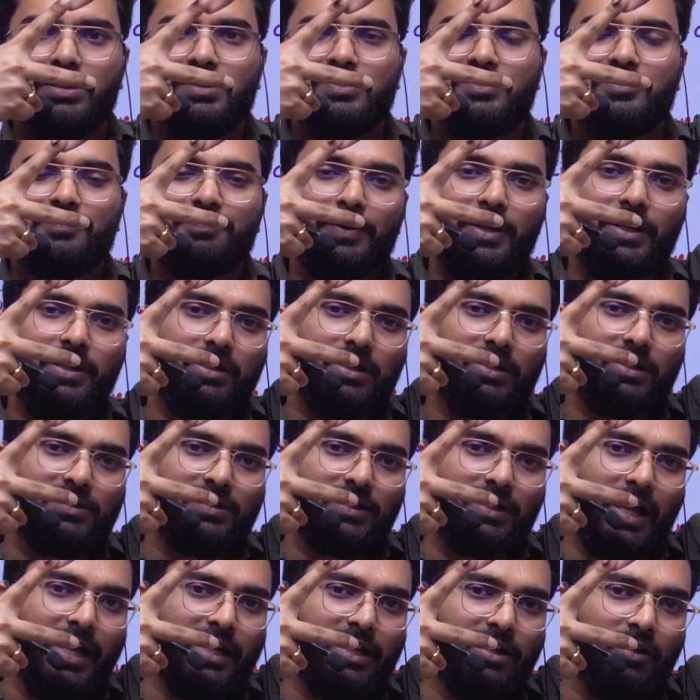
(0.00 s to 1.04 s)
finger is
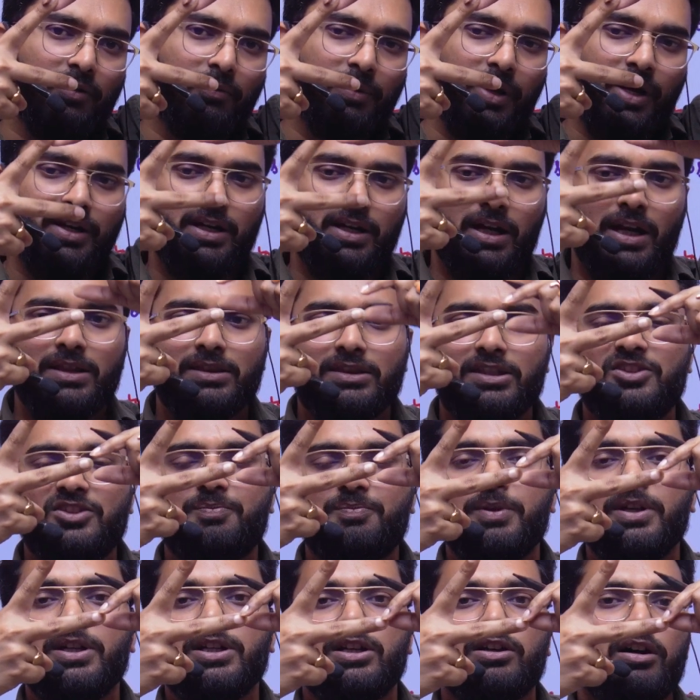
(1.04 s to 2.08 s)
like a vector and this
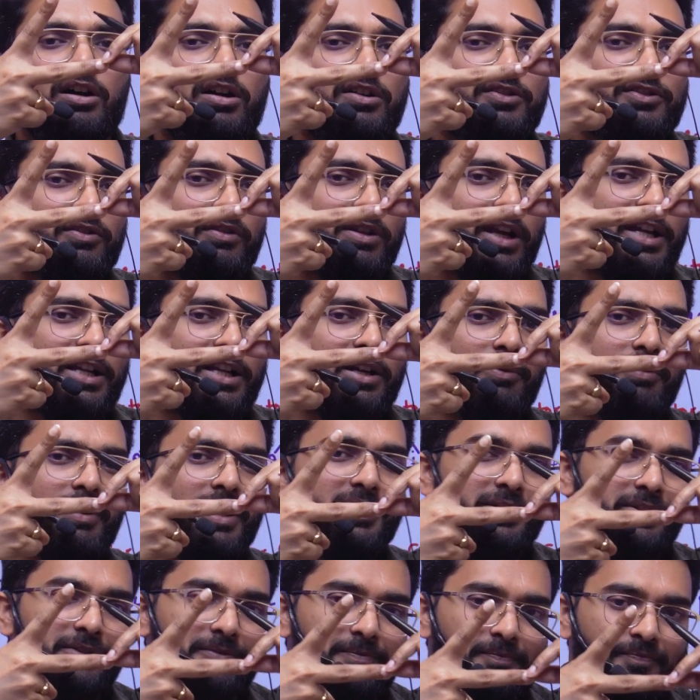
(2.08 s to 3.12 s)
finger also like a
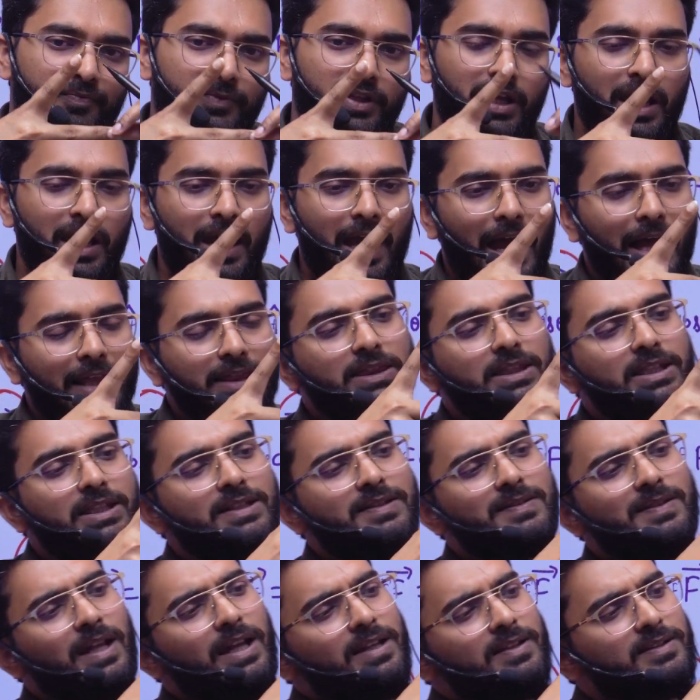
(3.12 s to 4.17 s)
vector, and
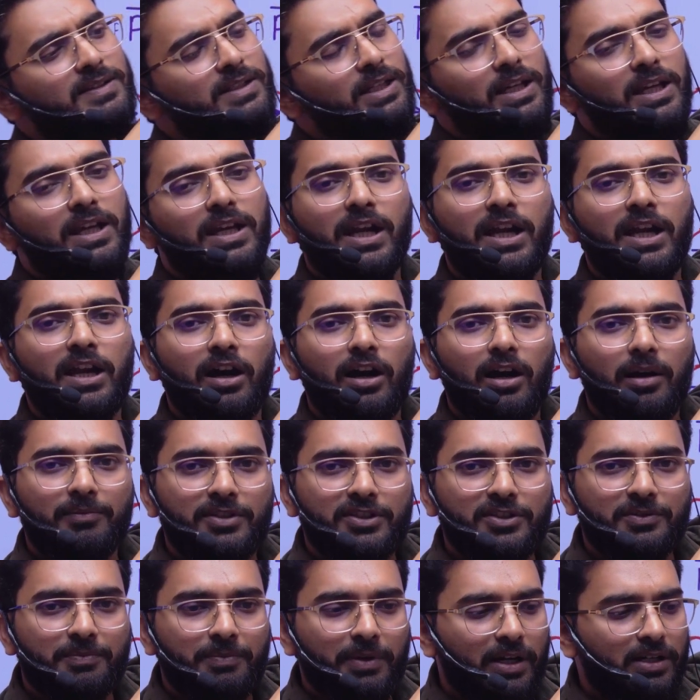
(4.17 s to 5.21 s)
this is the head of
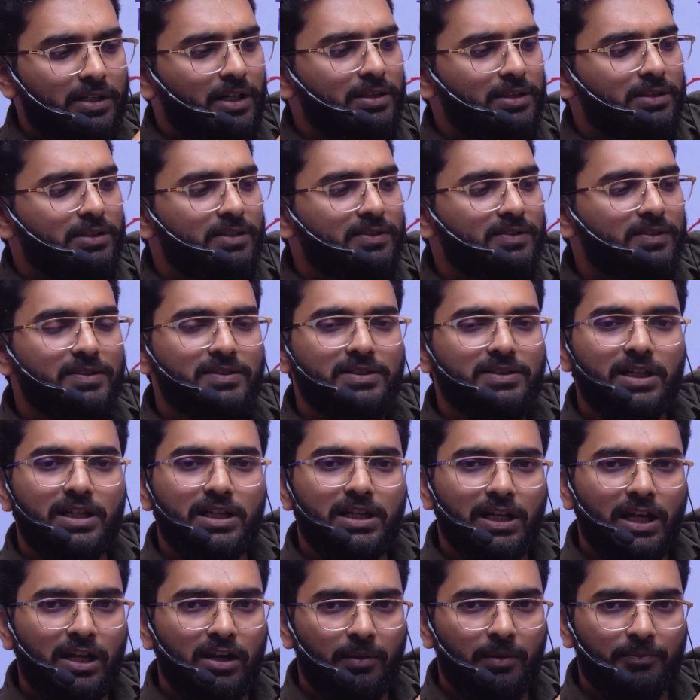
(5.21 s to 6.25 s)
this vector, this is the
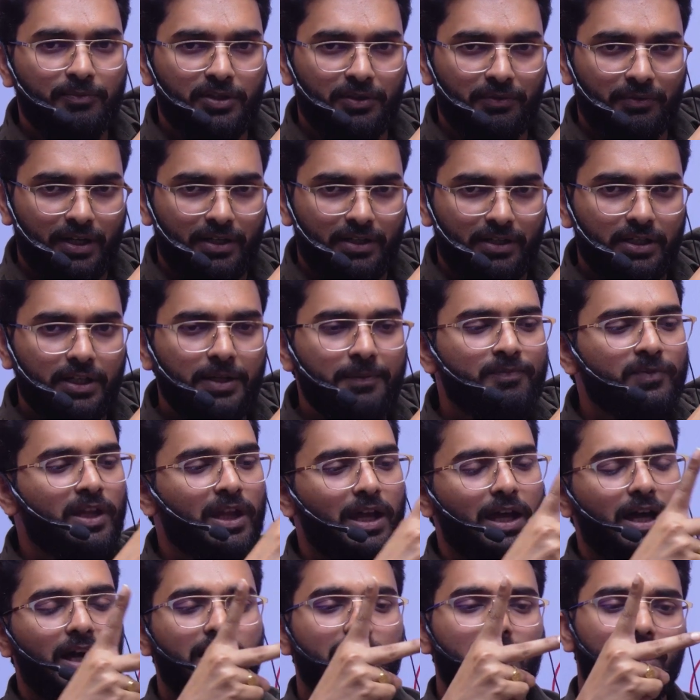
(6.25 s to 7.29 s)
tail of the vector.
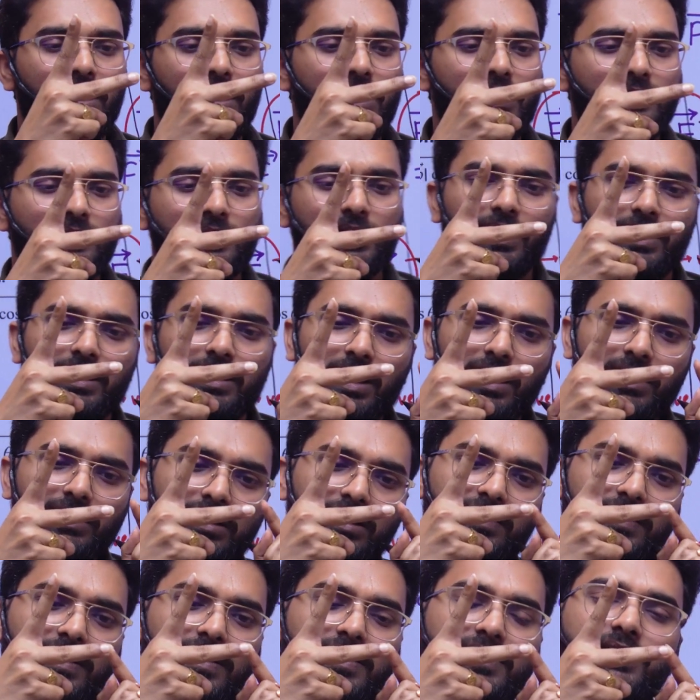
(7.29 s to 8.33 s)
Again say that
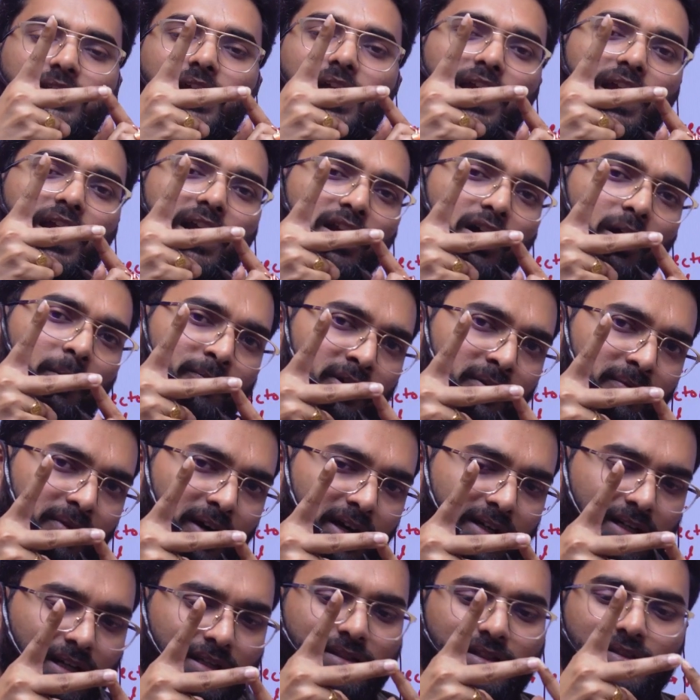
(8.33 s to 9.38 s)
this is the head of the
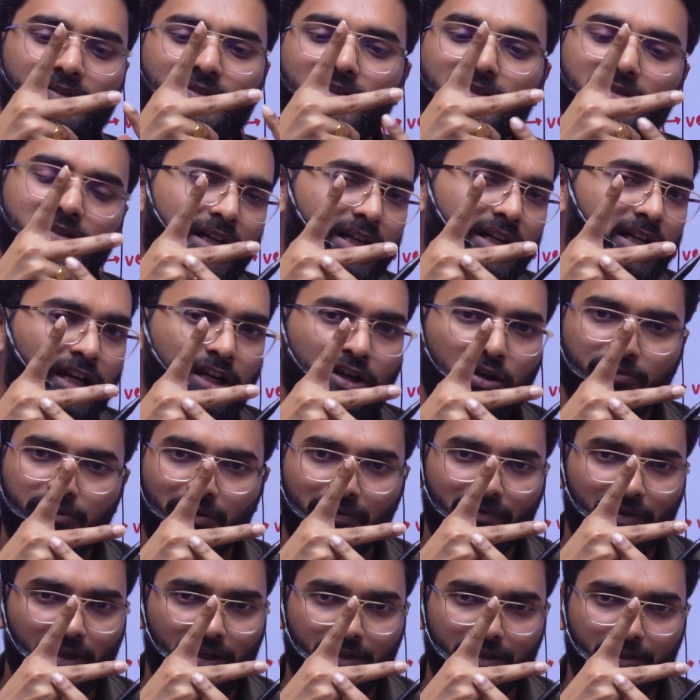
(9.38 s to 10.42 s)
vector, this is the tail of the
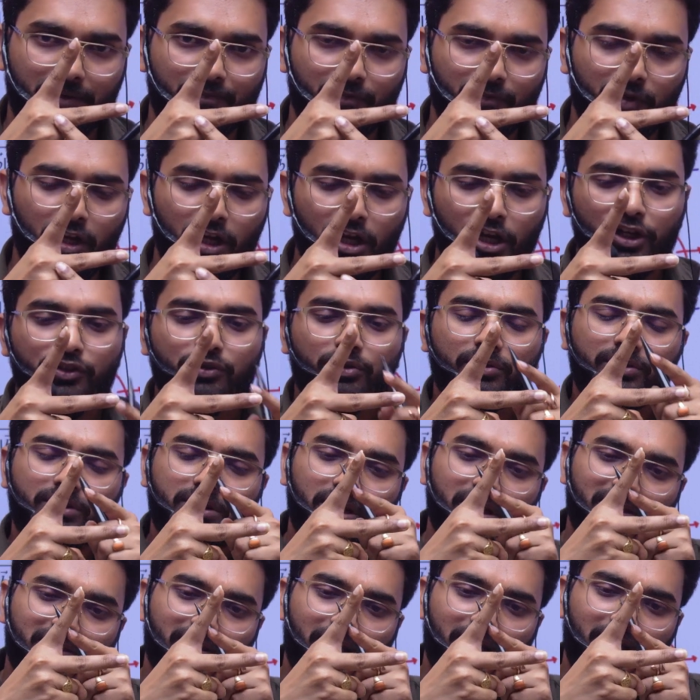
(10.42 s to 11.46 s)
vector. So
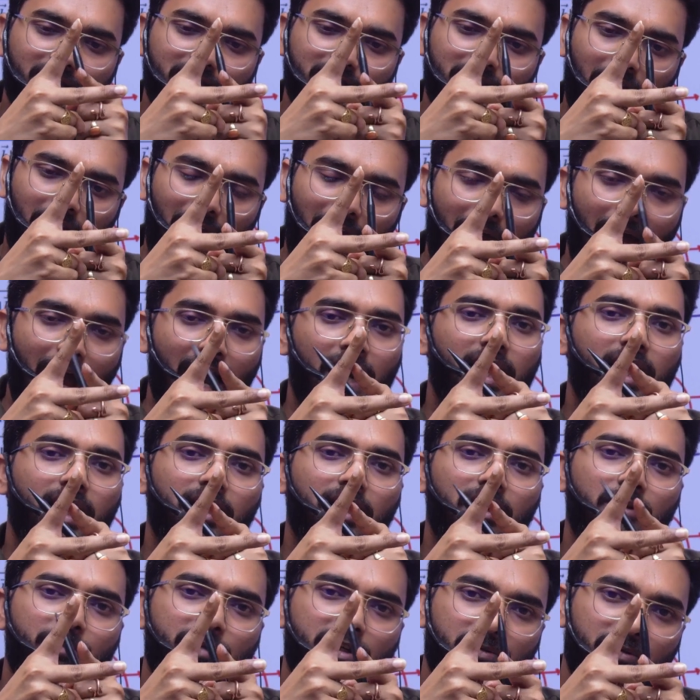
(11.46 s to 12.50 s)
this is the angle
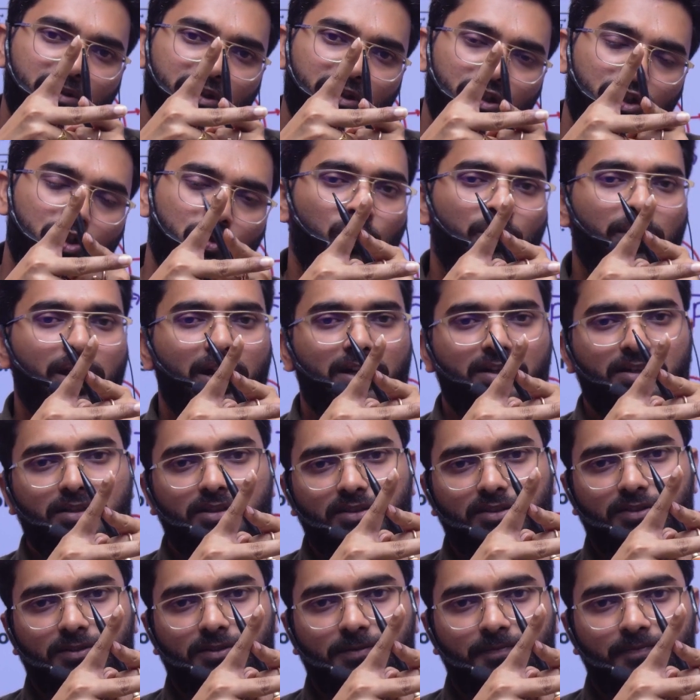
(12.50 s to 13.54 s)
between the two
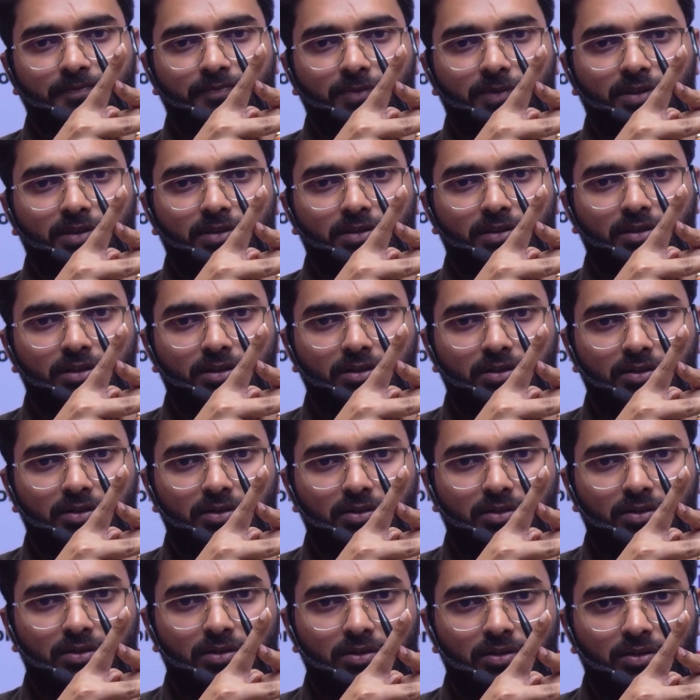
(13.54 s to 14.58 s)
vectors.
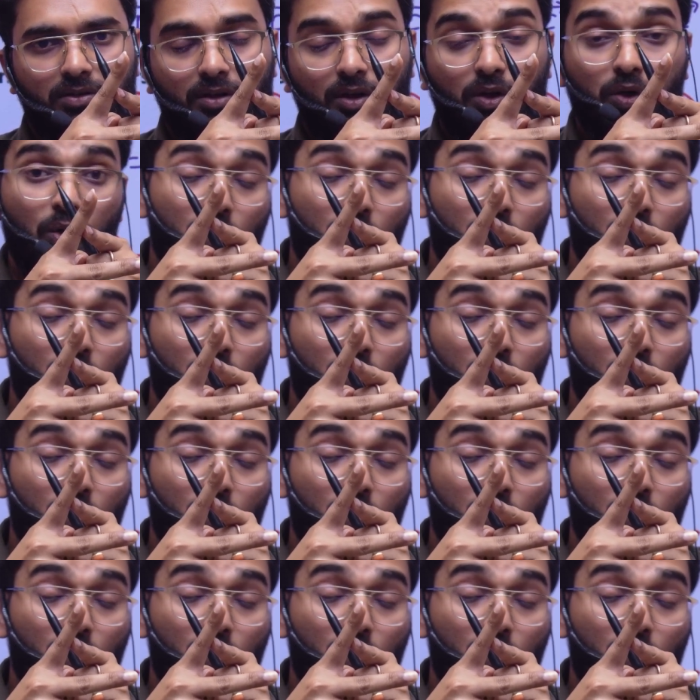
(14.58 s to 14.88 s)
Look